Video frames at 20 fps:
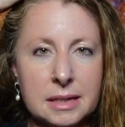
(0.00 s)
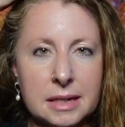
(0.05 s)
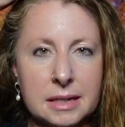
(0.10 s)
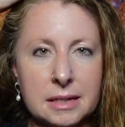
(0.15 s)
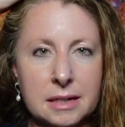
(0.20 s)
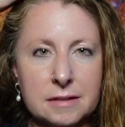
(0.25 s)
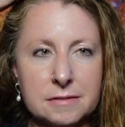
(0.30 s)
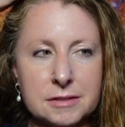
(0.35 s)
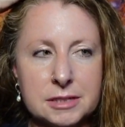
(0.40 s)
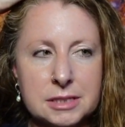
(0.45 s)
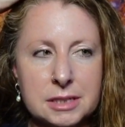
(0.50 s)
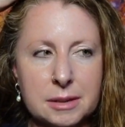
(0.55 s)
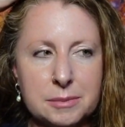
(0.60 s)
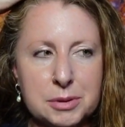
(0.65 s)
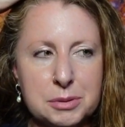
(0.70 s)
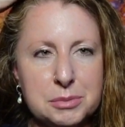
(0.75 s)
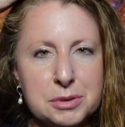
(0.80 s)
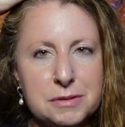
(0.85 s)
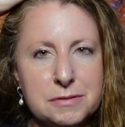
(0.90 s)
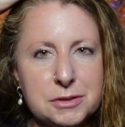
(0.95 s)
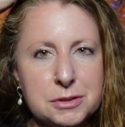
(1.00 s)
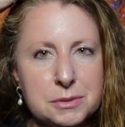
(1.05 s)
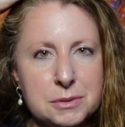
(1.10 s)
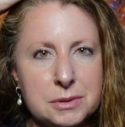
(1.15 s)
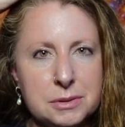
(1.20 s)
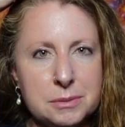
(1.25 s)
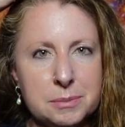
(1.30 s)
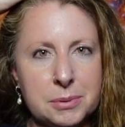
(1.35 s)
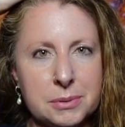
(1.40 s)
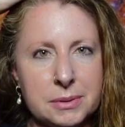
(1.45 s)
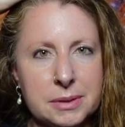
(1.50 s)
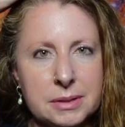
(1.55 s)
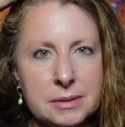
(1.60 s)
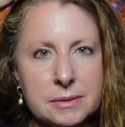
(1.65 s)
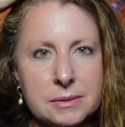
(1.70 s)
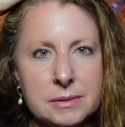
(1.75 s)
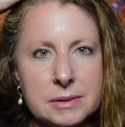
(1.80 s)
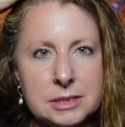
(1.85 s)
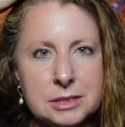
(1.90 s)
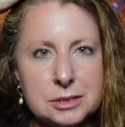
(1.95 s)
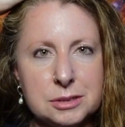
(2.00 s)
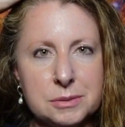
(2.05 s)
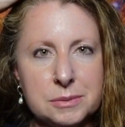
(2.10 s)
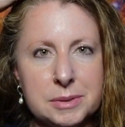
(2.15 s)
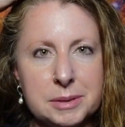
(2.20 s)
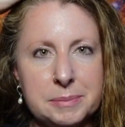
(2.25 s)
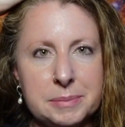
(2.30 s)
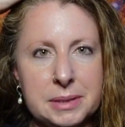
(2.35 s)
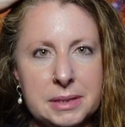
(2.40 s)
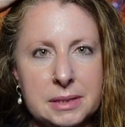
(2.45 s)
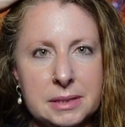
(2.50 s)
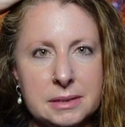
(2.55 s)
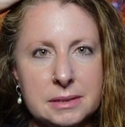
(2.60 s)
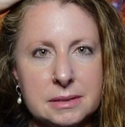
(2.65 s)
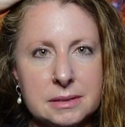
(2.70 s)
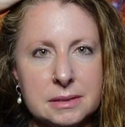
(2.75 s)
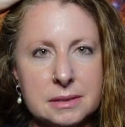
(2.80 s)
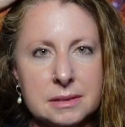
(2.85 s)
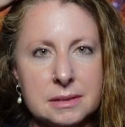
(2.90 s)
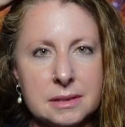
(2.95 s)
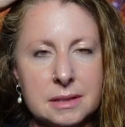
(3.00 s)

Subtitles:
And every time you move to a new point, you're going to repeat